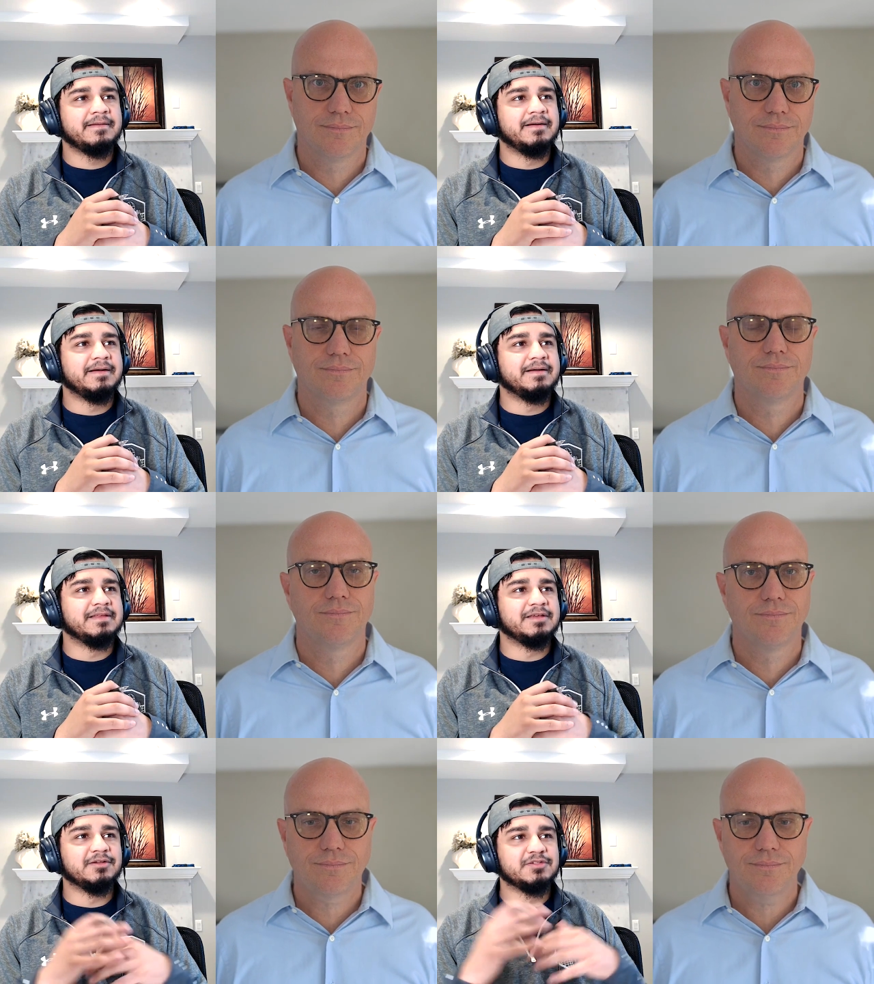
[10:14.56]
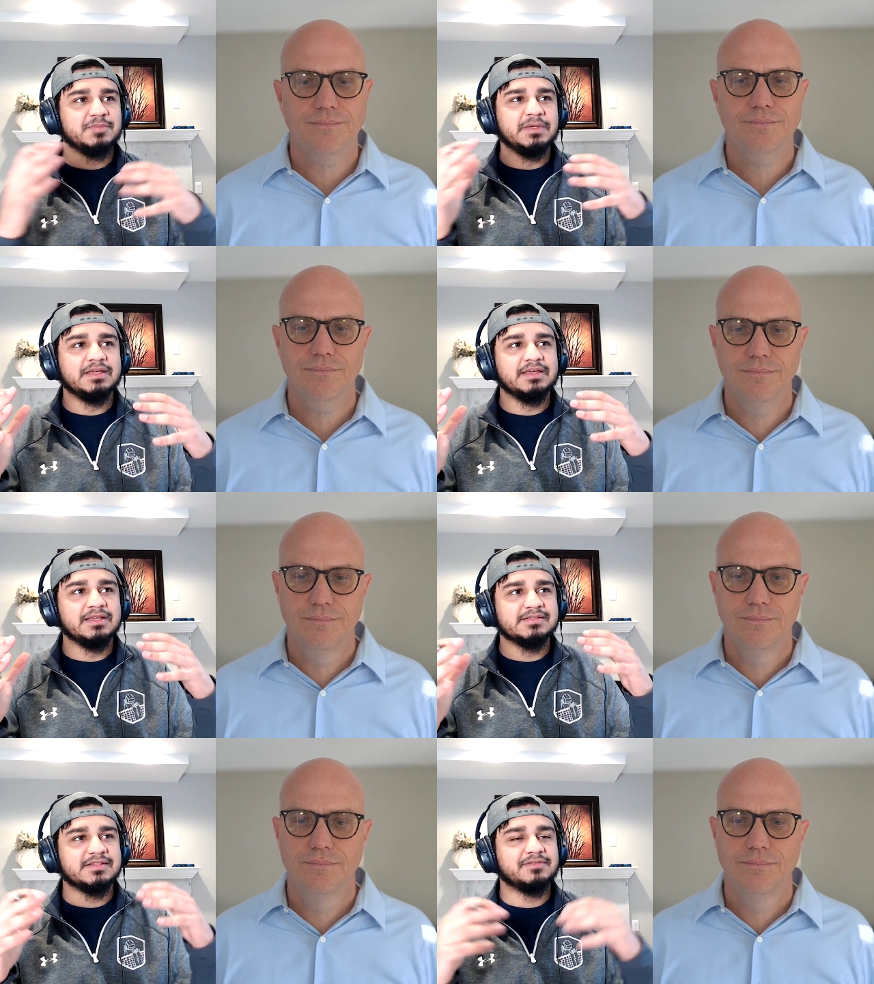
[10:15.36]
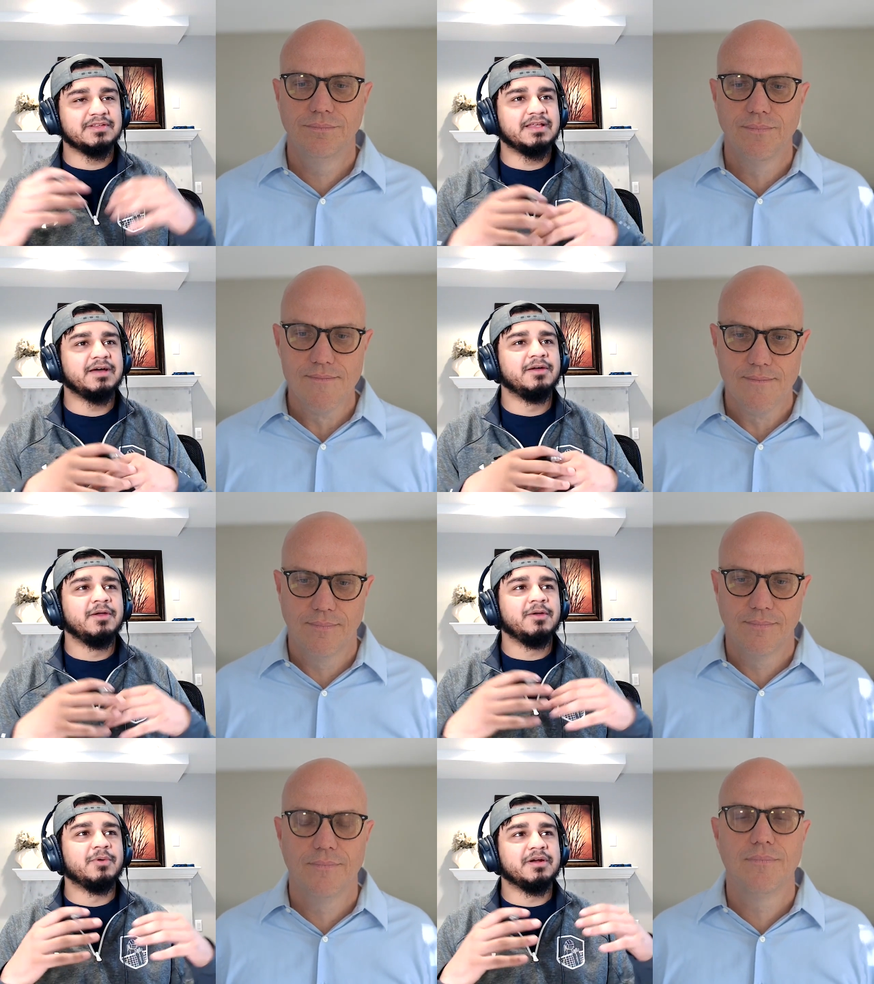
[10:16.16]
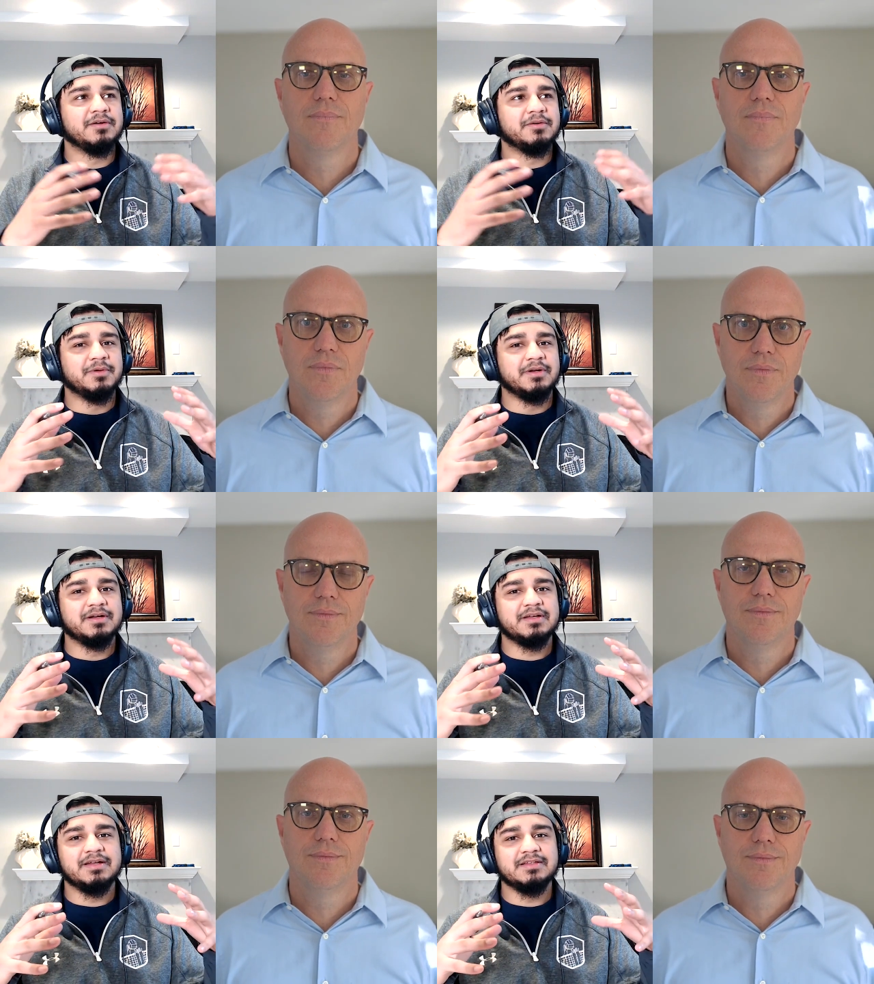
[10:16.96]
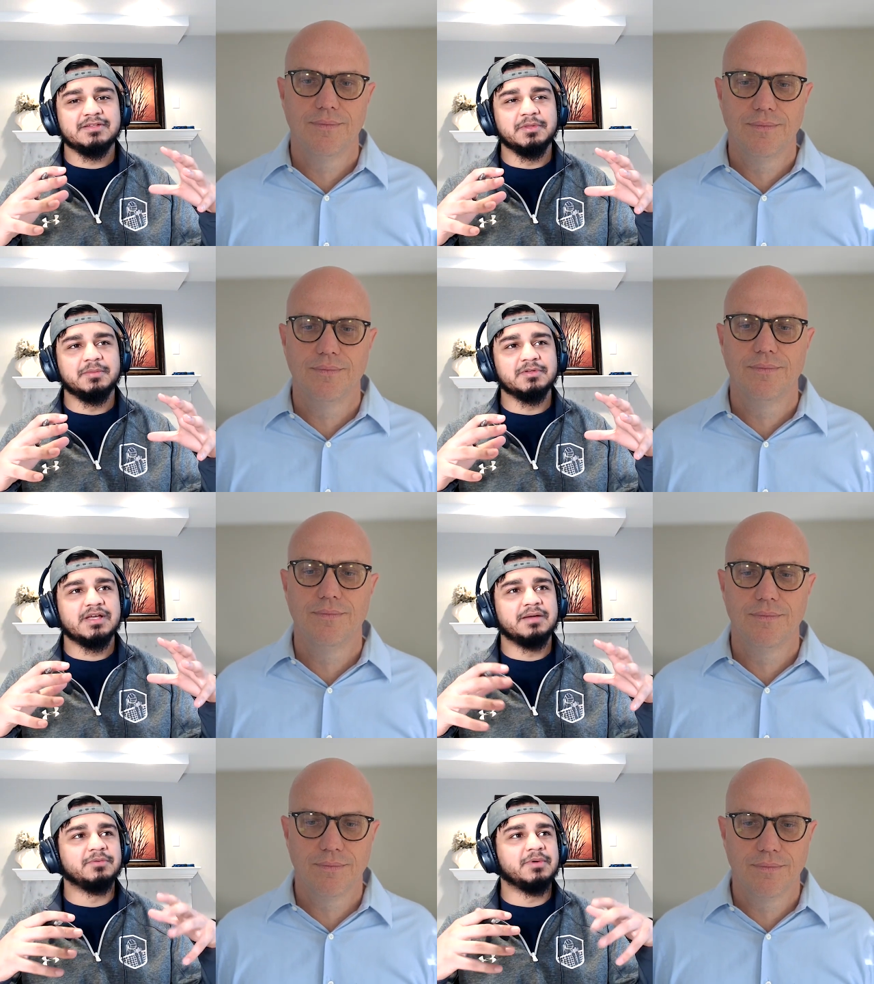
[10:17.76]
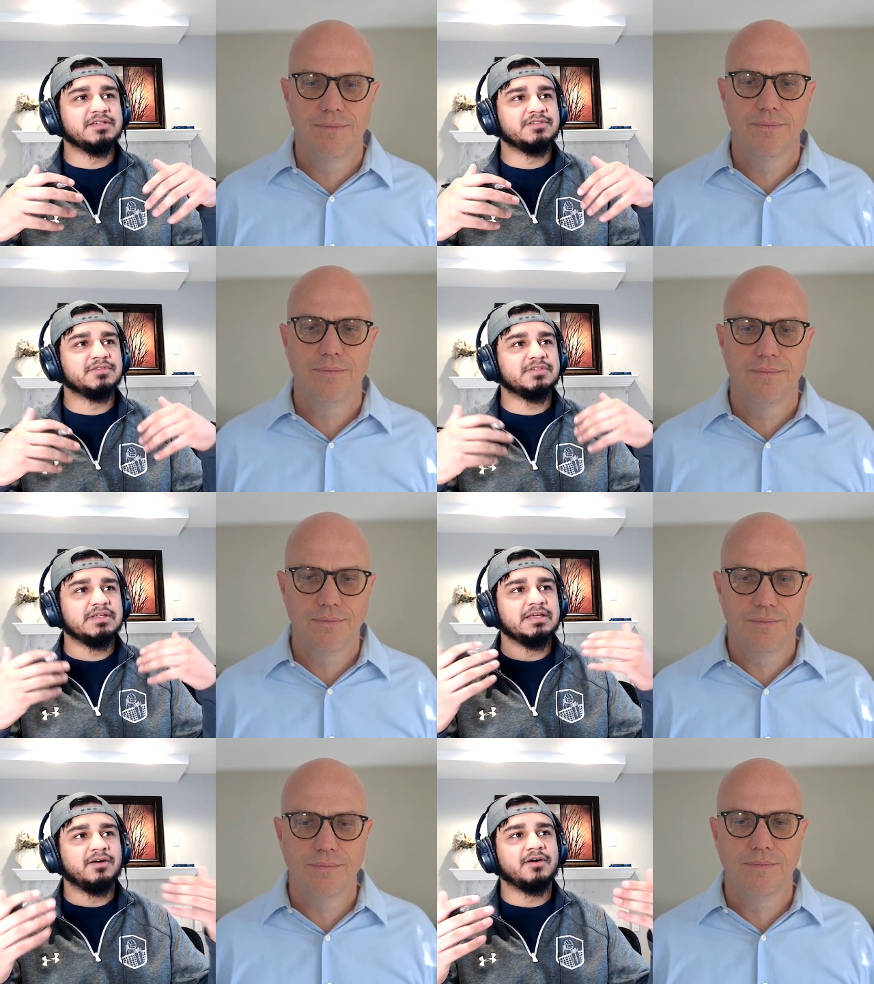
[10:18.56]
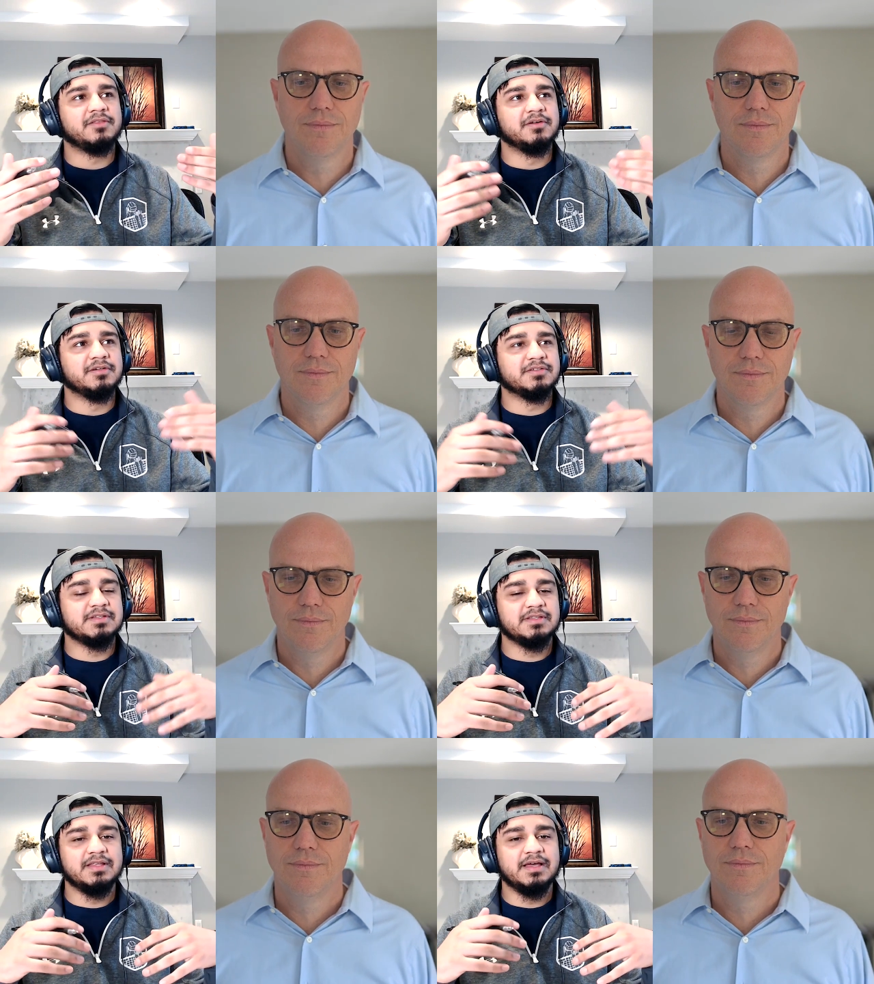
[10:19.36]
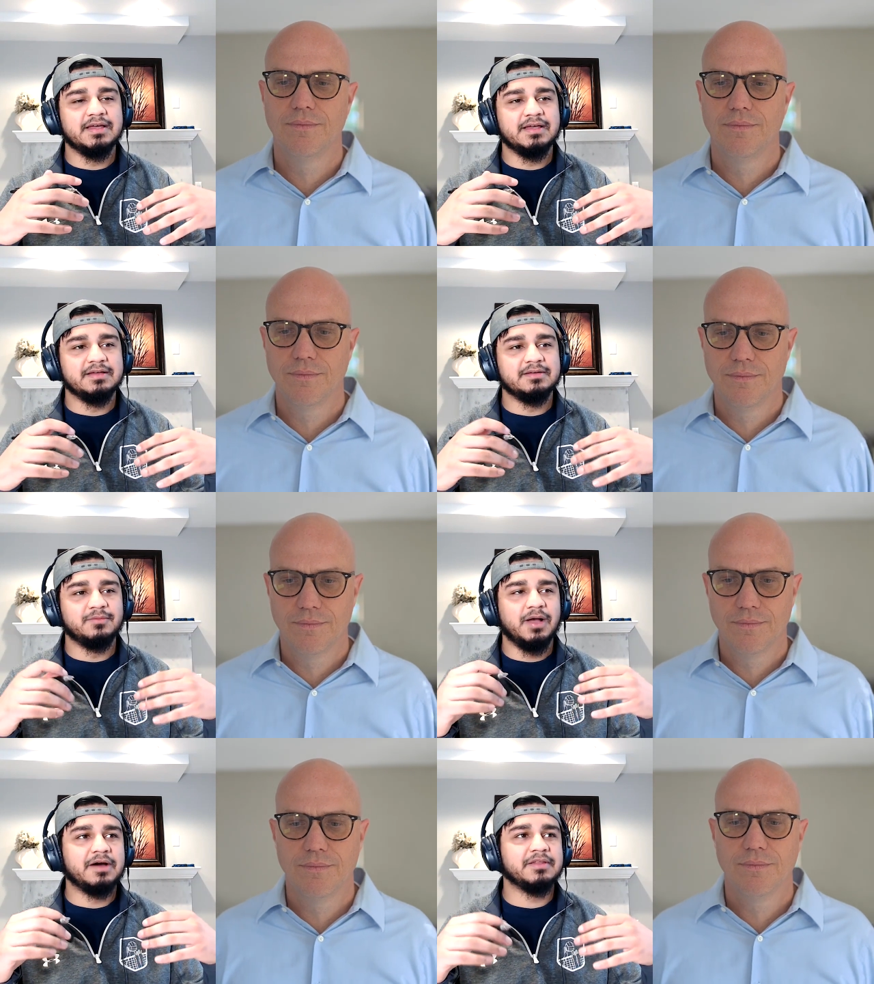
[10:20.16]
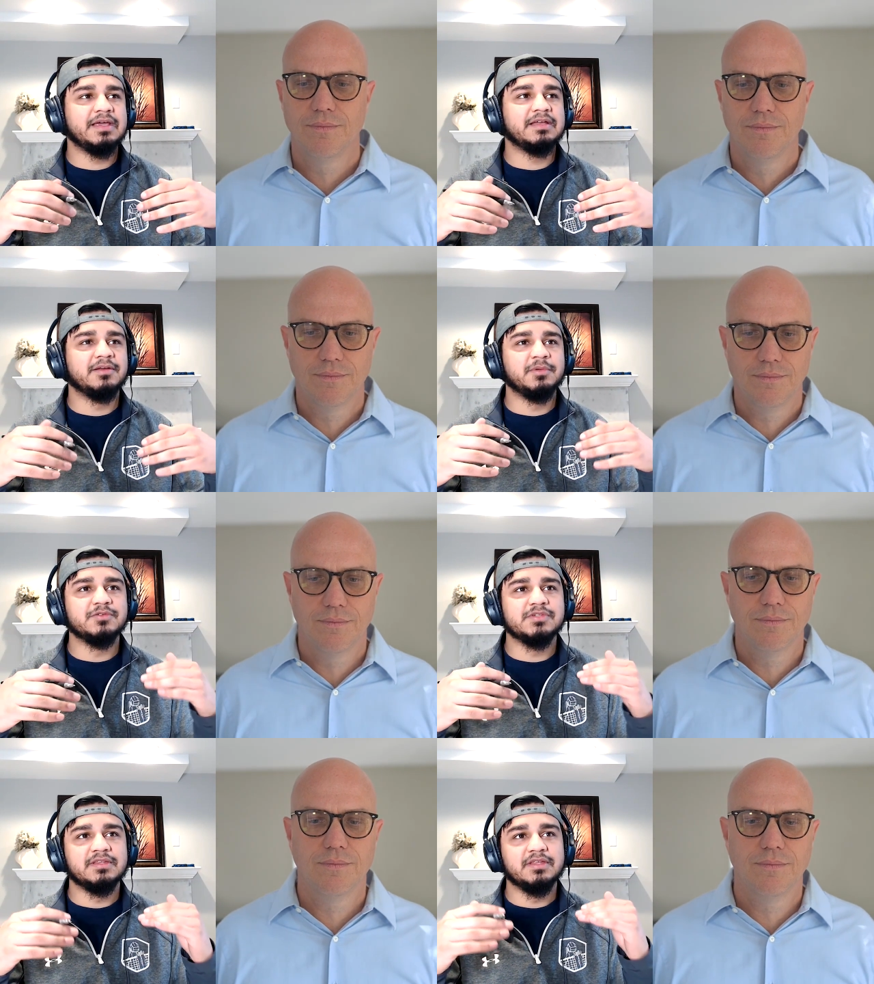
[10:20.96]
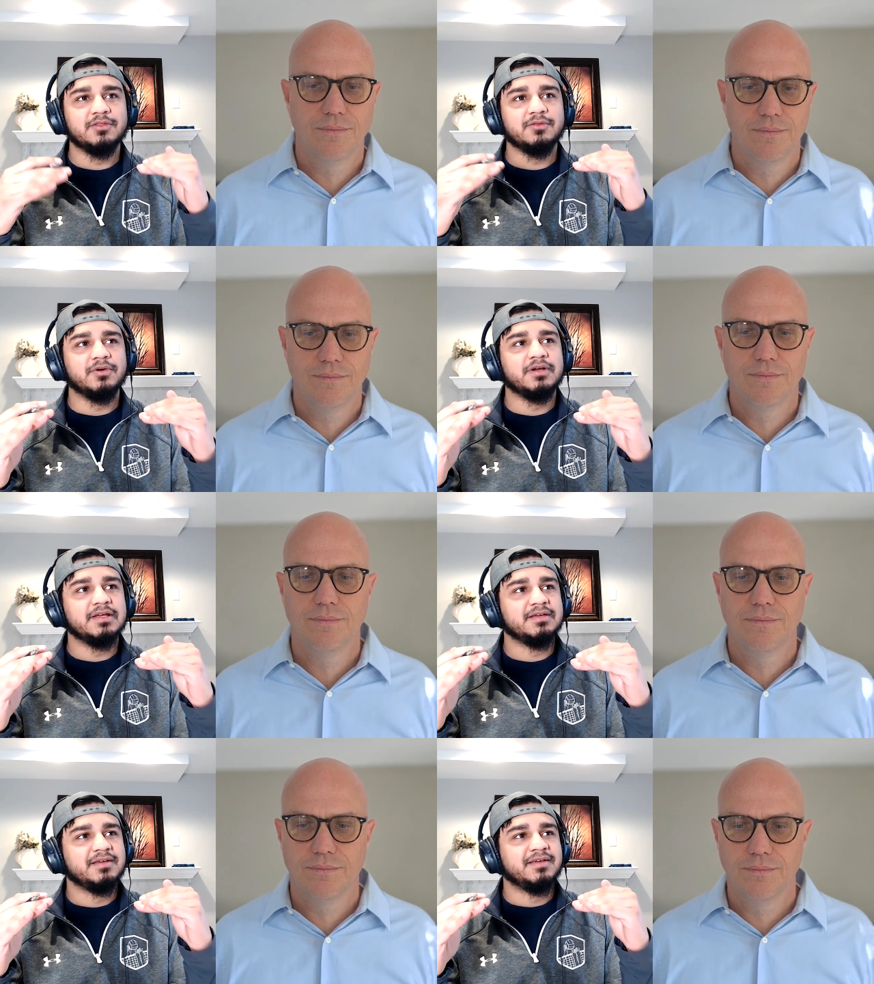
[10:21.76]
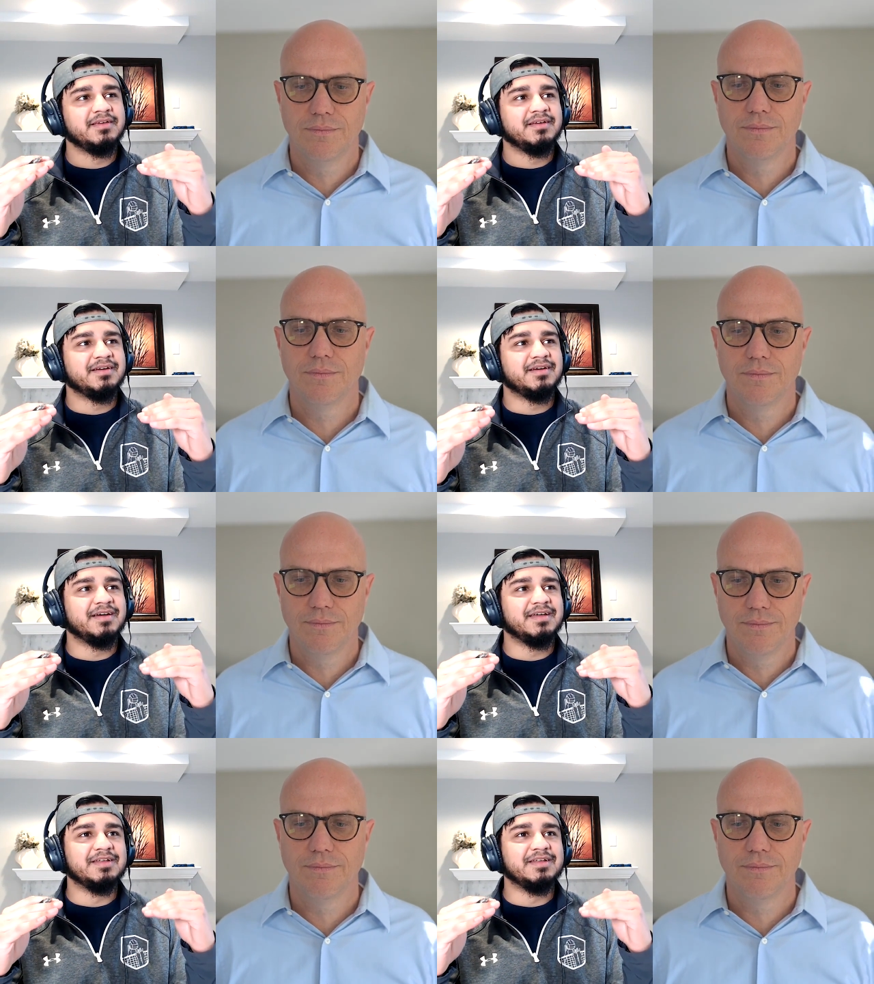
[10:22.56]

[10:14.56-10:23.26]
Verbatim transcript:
Speaker 1: uh, like you know just speaking gigs and stuff like that what are what are kind of some of the most common ways you see authors that how do they end up using the authority uh, and